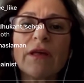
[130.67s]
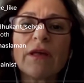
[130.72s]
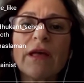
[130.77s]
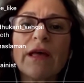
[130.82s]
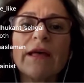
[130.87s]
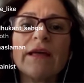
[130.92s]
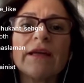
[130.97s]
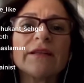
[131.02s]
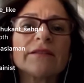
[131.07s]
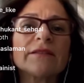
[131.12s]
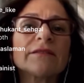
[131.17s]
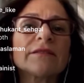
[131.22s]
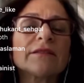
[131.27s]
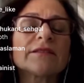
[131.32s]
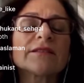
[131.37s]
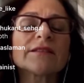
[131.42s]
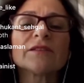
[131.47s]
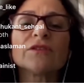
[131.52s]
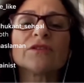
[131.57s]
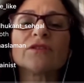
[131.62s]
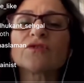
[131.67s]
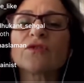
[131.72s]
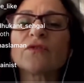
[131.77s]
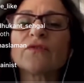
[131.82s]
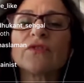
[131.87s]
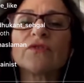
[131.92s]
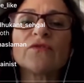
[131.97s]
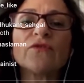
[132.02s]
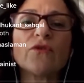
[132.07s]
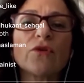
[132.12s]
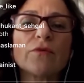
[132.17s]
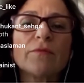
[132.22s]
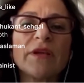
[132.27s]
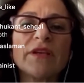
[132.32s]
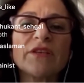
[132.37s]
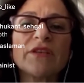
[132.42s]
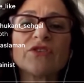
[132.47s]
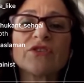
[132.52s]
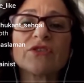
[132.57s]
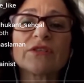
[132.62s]
And there's a lot of
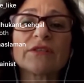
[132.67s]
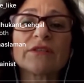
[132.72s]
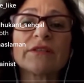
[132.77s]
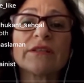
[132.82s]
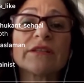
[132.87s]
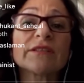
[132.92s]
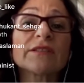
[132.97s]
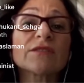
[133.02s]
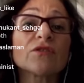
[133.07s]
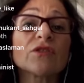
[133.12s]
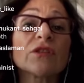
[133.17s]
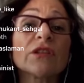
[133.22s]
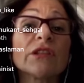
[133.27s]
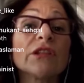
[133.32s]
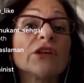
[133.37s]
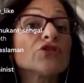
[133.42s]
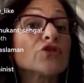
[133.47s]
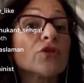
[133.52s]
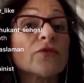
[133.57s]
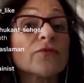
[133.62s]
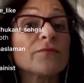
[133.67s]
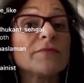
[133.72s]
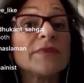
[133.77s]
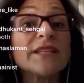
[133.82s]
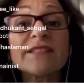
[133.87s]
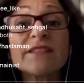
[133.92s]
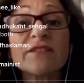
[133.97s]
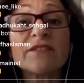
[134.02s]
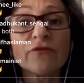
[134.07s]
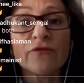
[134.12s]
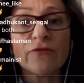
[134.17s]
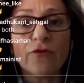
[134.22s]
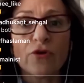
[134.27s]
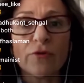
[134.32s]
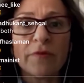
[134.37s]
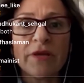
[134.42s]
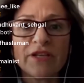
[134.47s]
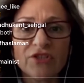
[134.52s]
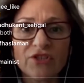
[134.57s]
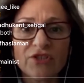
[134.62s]
information, there's a lot of
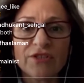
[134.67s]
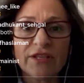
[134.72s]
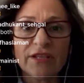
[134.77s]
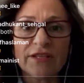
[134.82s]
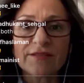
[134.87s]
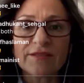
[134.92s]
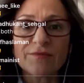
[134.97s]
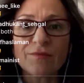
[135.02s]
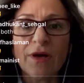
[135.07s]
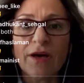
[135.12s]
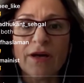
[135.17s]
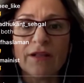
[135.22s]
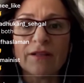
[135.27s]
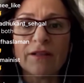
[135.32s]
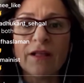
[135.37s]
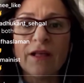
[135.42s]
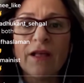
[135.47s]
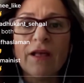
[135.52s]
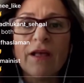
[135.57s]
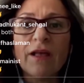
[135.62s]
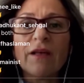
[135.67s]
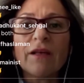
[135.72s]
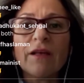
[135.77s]
misinformation as well,